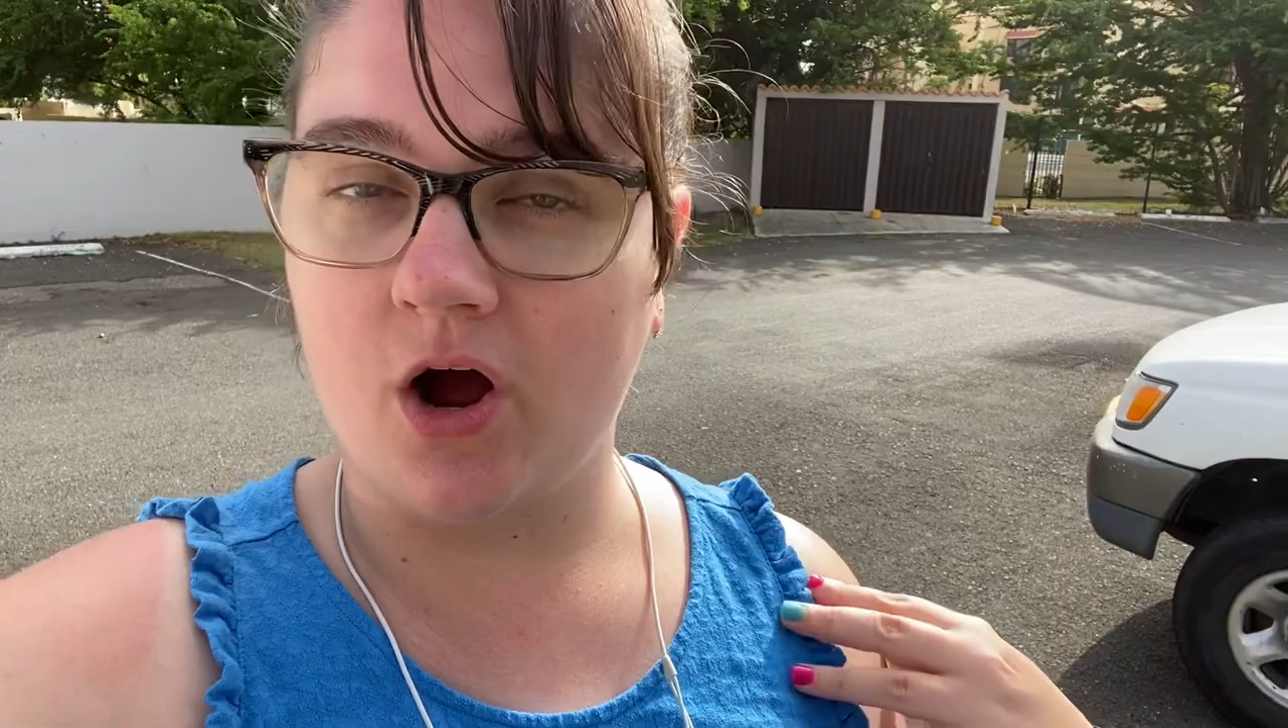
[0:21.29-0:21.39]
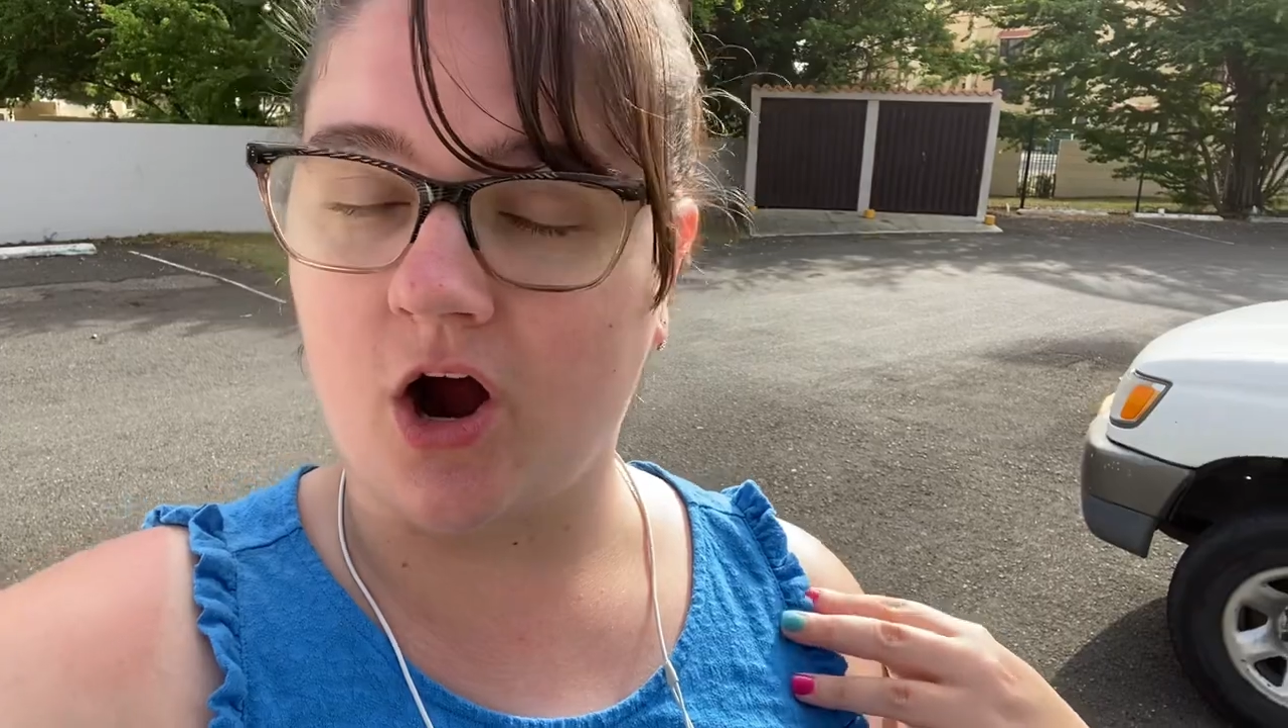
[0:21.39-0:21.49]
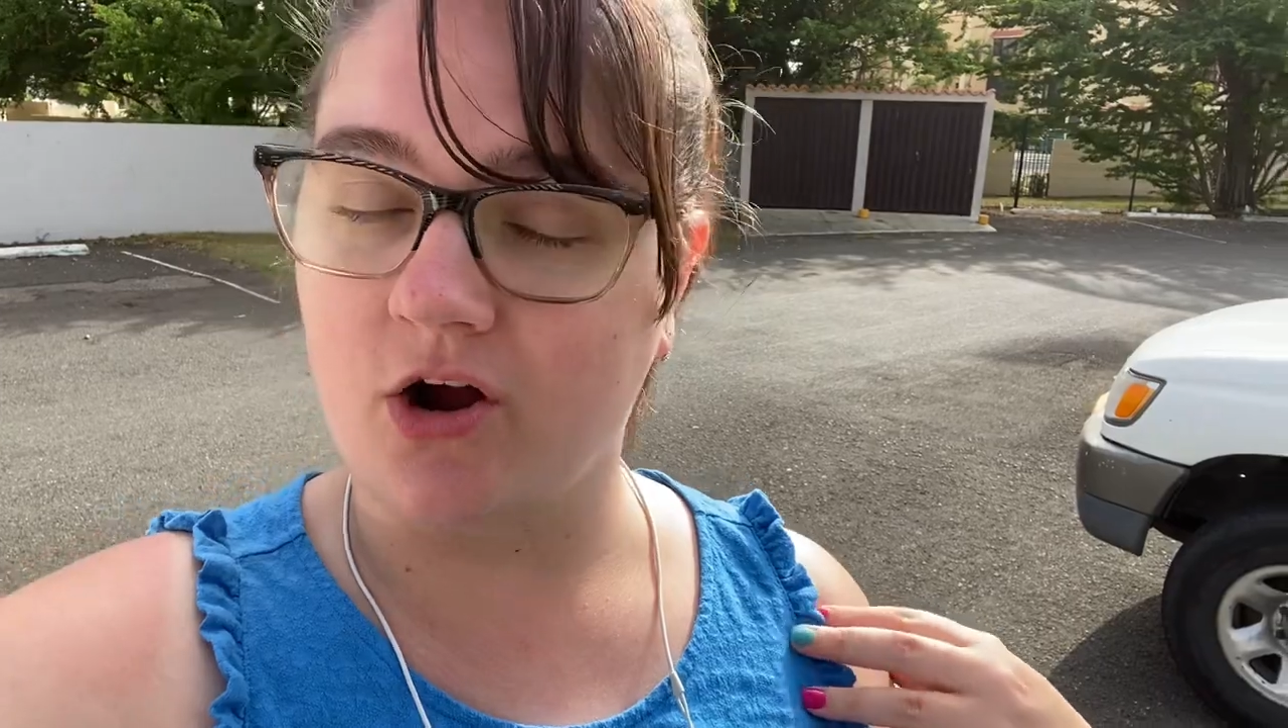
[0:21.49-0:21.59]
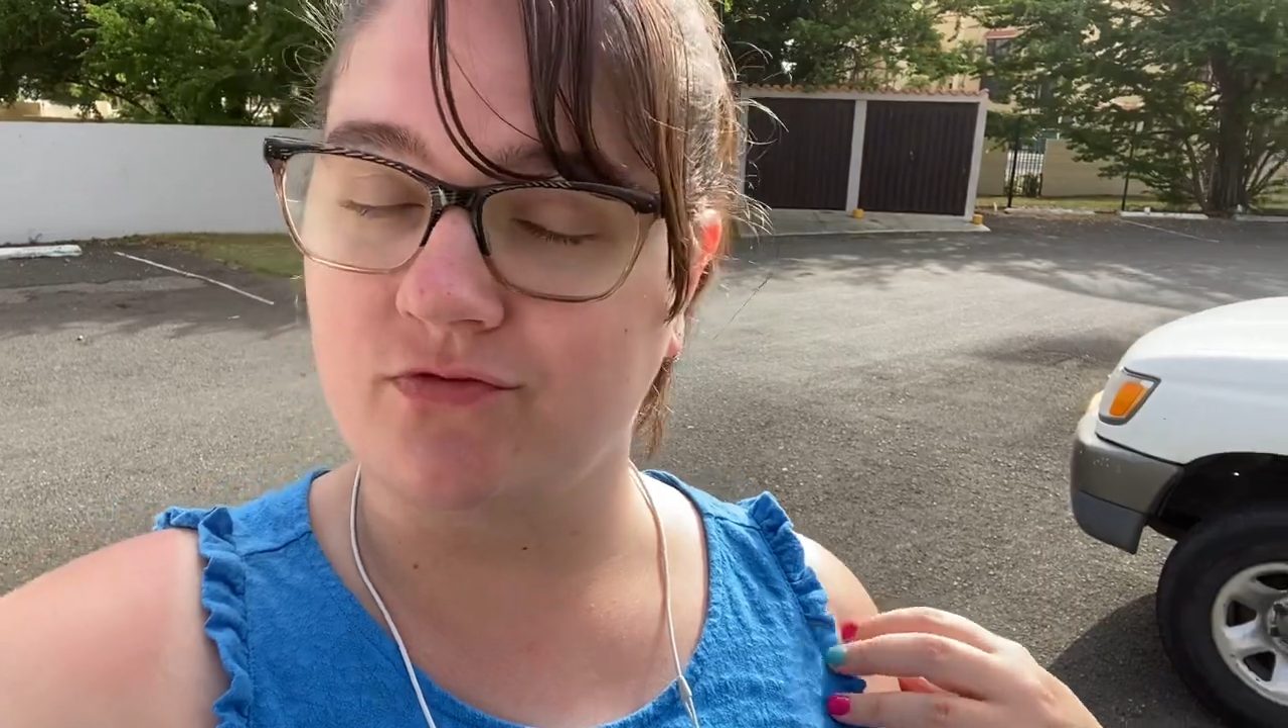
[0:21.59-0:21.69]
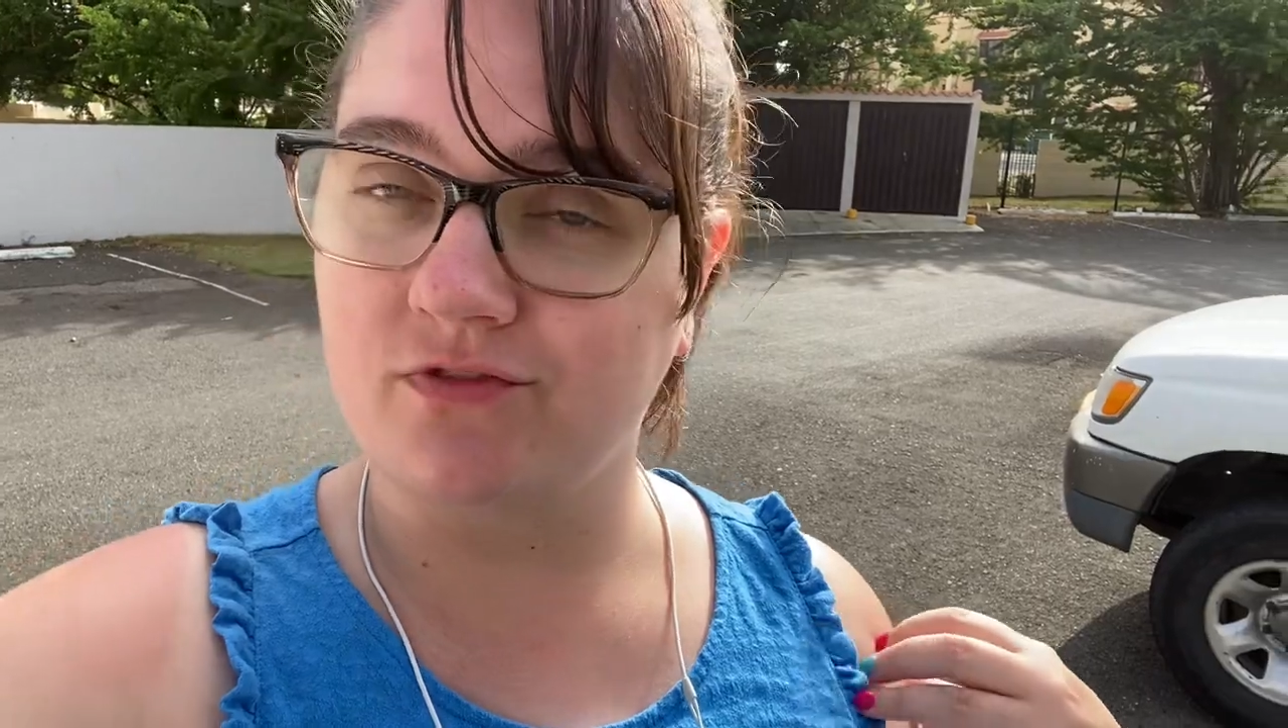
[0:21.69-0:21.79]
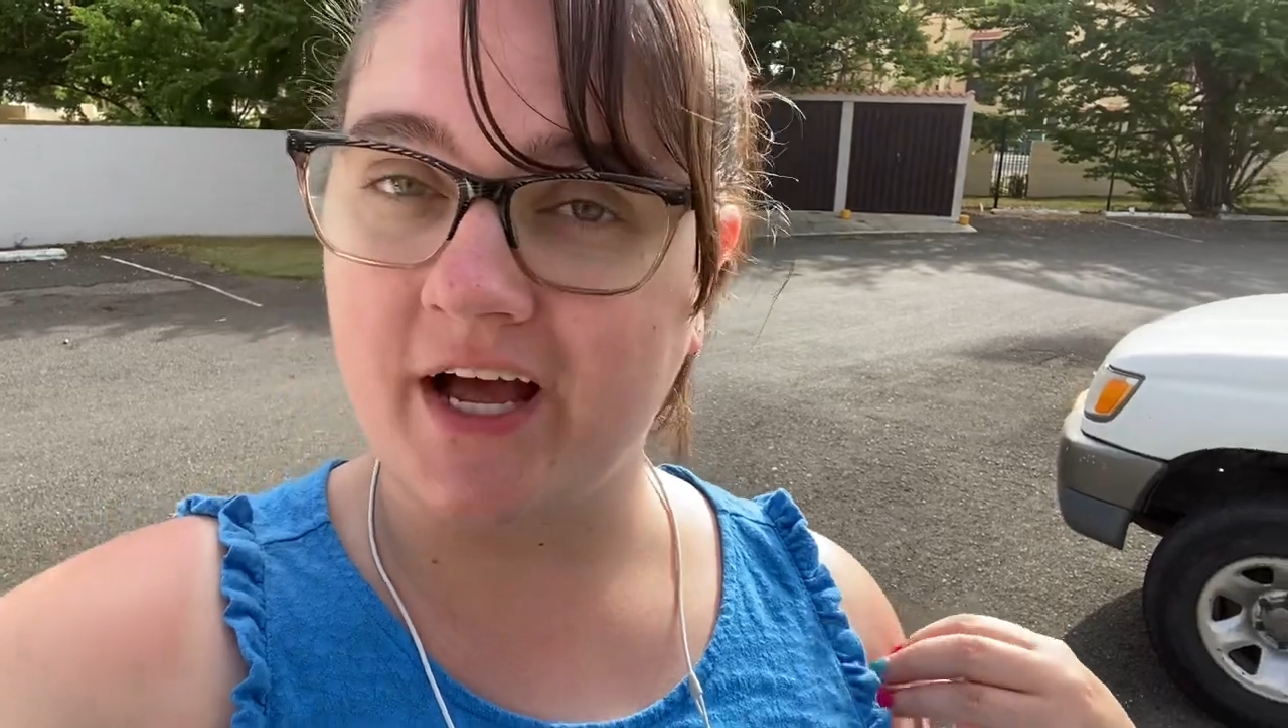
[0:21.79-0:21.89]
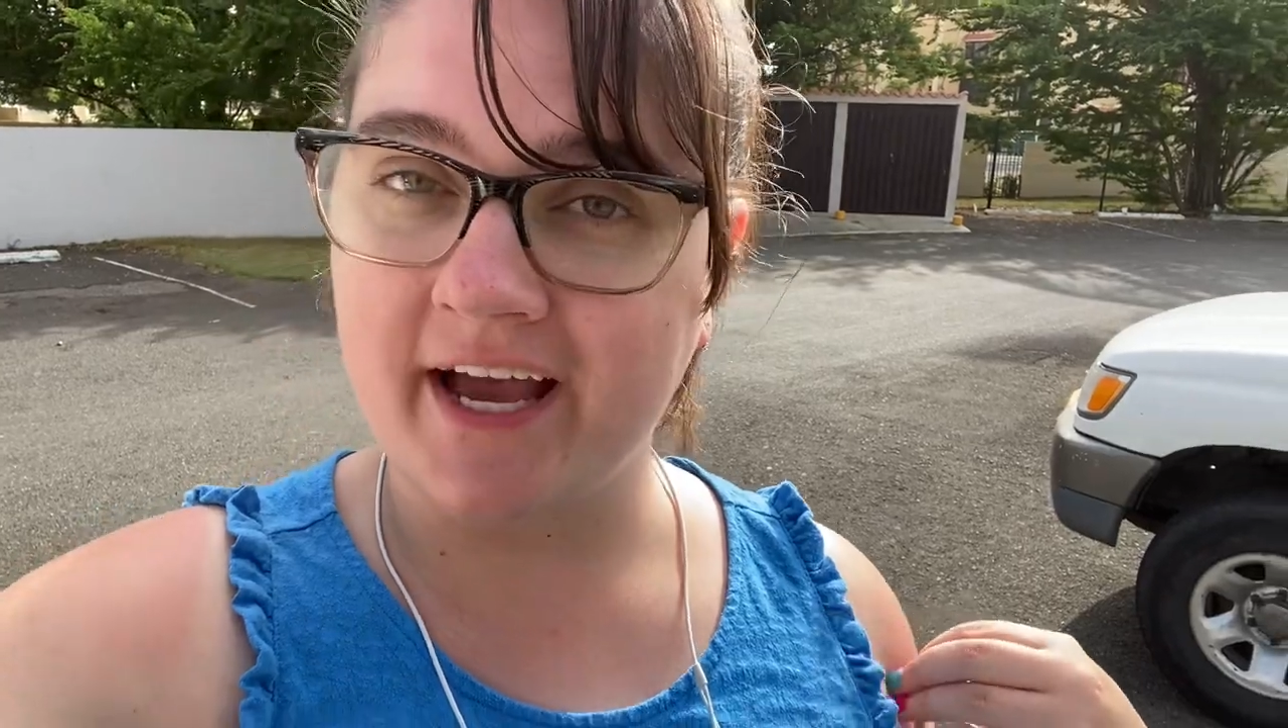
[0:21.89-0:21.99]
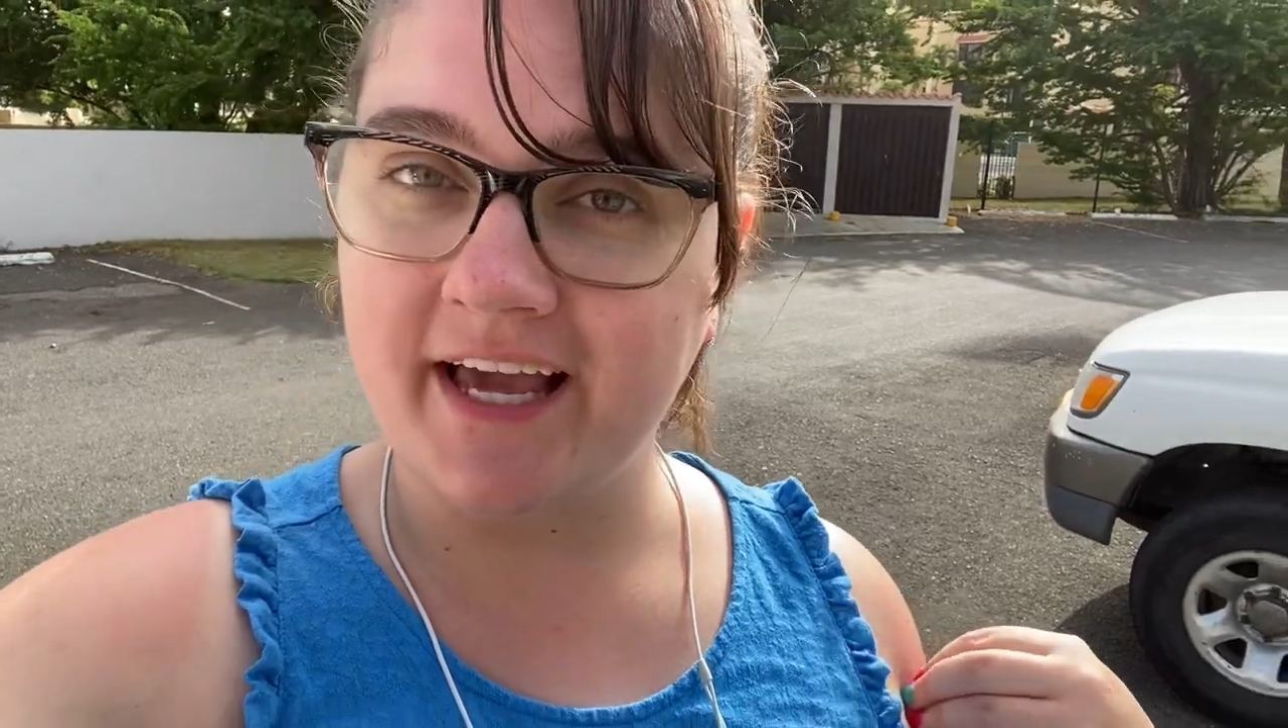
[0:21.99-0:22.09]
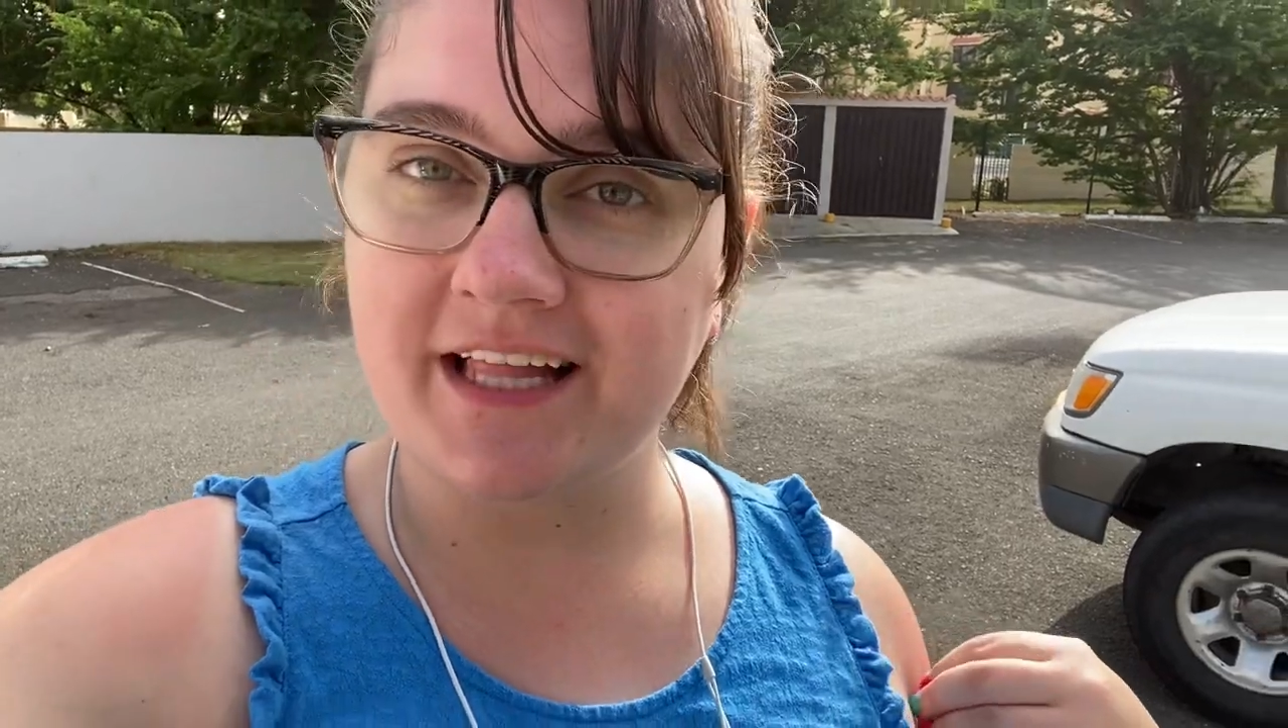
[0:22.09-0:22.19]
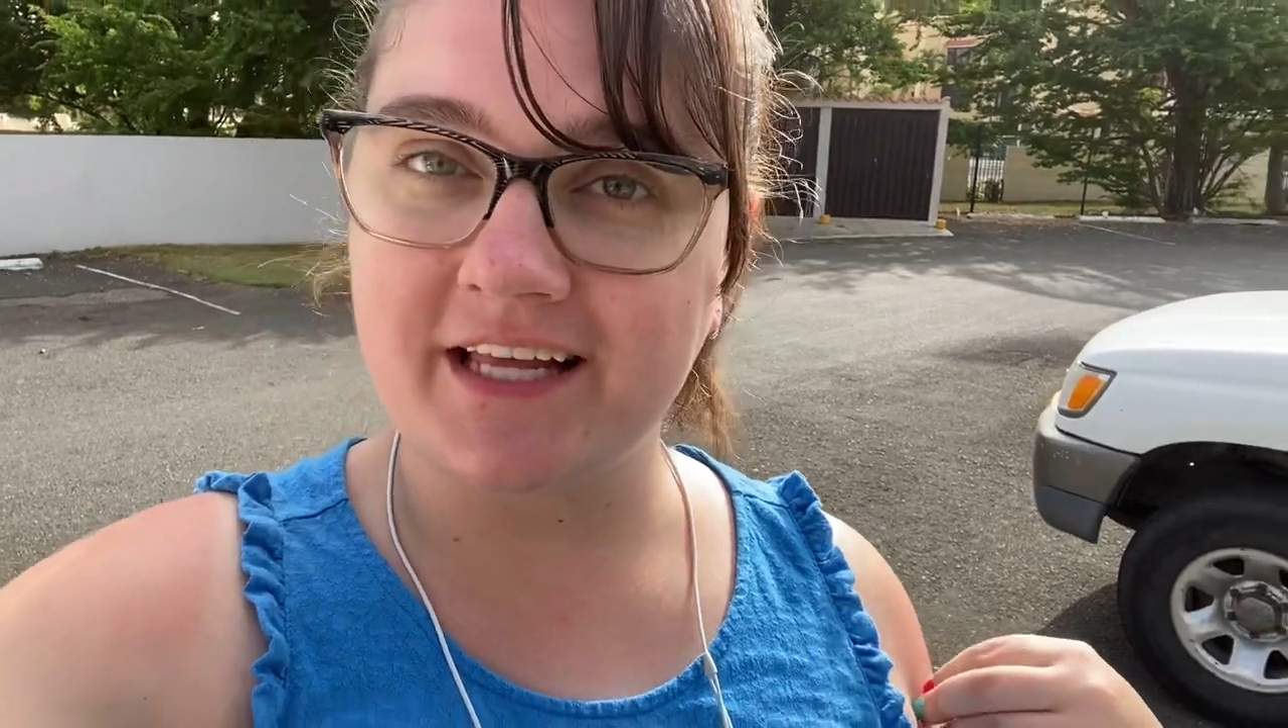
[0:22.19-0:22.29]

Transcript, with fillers: our flight